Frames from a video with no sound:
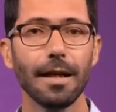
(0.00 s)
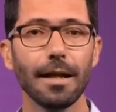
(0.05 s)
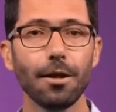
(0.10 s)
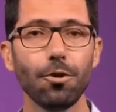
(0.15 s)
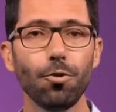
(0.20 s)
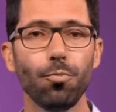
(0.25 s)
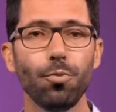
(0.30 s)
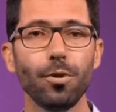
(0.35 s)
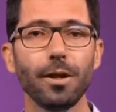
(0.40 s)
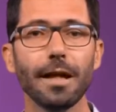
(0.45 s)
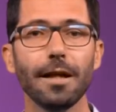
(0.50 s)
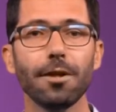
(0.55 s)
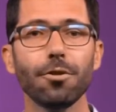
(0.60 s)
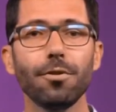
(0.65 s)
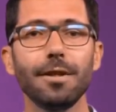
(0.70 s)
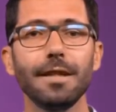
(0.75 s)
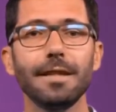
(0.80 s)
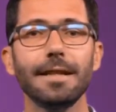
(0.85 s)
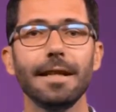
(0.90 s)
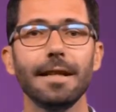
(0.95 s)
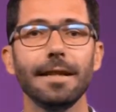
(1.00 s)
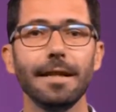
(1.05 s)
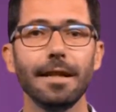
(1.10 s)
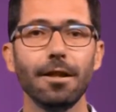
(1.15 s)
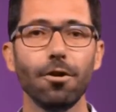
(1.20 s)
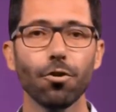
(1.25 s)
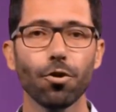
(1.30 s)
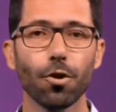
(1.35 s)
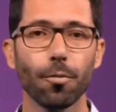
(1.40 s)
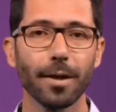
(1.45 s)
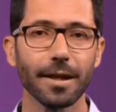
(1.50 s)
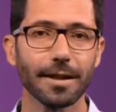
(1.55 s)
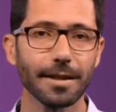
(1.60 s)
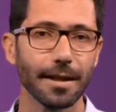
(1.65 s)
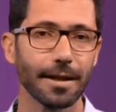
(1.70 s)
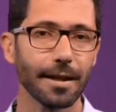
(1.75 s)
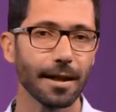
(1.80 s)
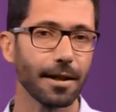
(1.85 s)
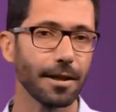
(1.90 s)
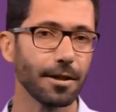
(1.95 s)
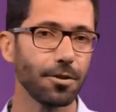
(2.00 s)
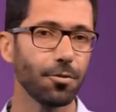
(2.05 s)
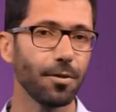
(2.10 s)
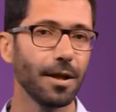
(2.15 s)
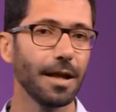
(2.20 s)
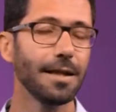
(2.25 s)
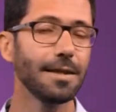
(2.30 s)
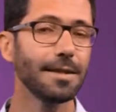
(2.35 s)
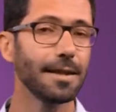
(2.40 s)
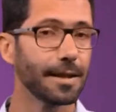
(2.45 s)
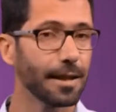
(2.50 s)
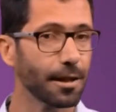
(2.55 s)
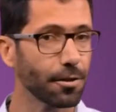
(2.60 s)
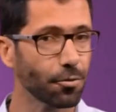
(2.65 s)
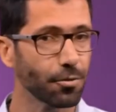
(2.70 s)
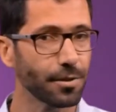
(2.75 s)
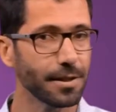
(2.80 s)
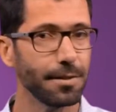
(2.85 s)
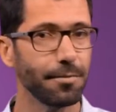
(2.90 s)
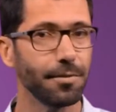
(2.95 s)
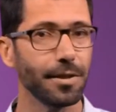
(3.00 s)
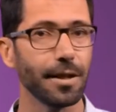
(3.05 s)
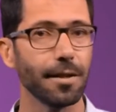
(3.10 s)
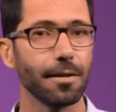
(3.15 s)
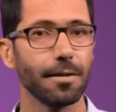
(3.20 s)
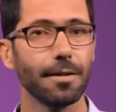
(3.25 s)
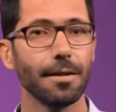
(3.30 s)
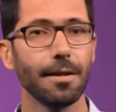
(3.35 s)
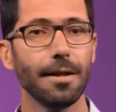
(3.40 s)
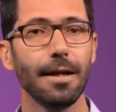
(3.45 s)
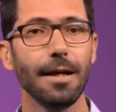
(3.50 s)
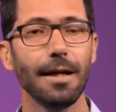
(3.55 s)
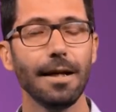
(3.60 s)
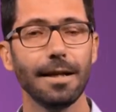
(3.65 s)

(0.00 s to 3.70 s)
Also, in recent decades, international trade has intensified.